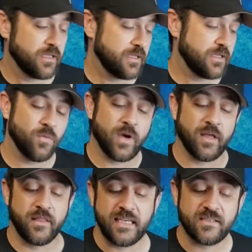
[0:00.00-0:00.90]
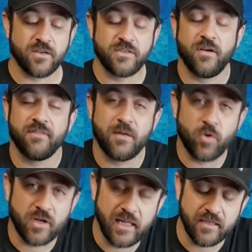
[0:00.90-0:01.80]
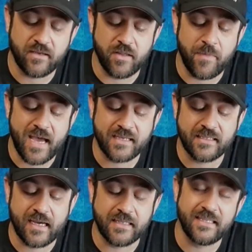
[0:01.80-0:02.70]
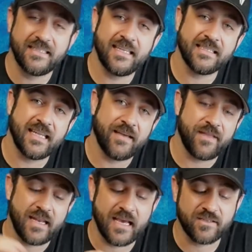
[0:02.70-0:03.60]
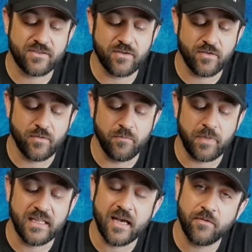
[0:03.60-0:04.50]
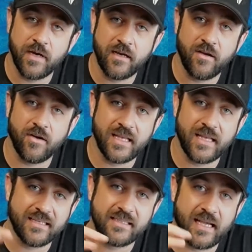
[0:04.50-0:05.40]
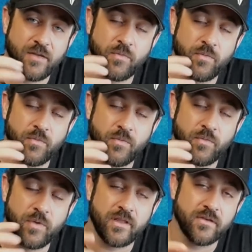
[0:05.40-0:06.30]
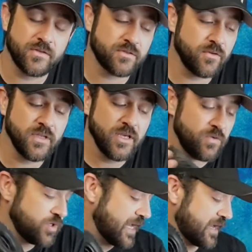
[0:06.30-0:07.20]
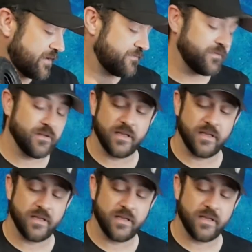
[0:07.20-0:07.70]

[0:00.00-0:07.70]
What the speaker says: Well, these also have a lot more clearance on the back side. Since it doesn't have that external beadlock ring on that side with those screws, you do have